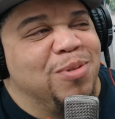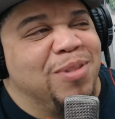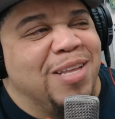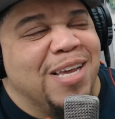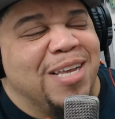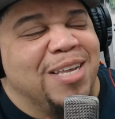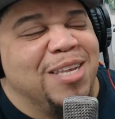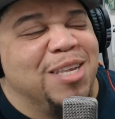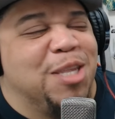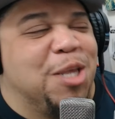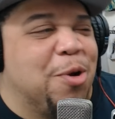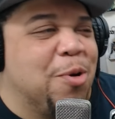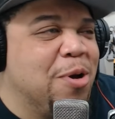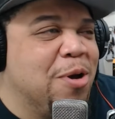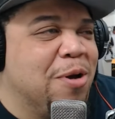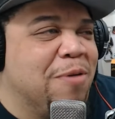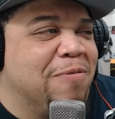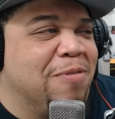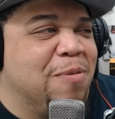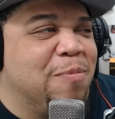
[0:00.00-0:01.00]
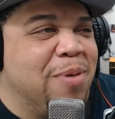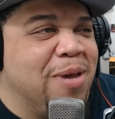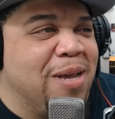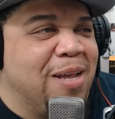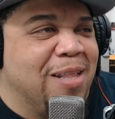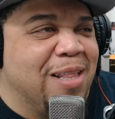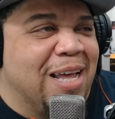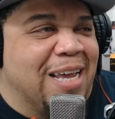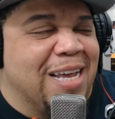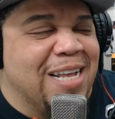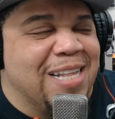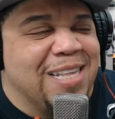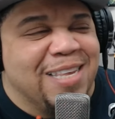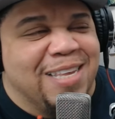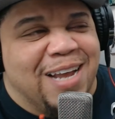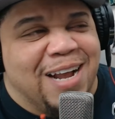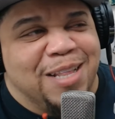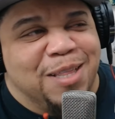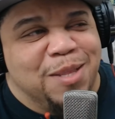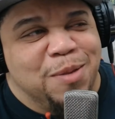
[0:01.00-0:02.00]
the exterior of the beat, like
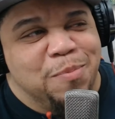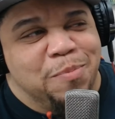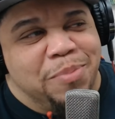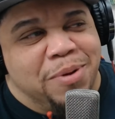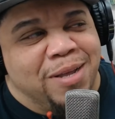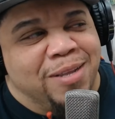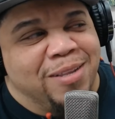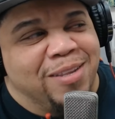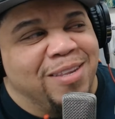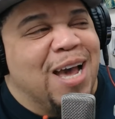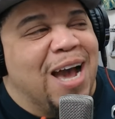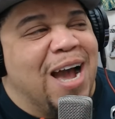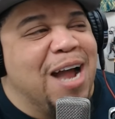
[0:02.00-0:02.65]
inside the bus.